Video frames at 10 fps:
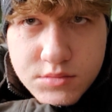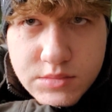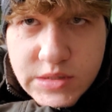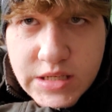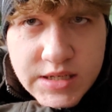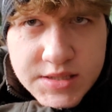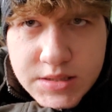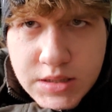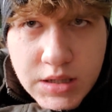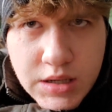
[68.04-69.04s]
That is
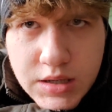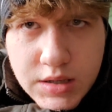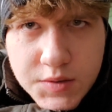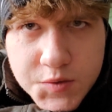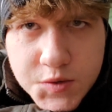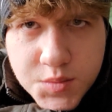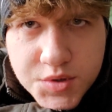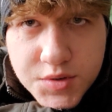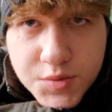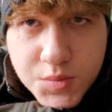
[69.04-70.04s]
not how
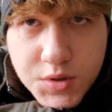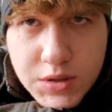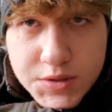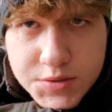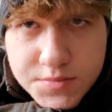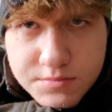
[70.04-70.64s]
Scooby Doo works.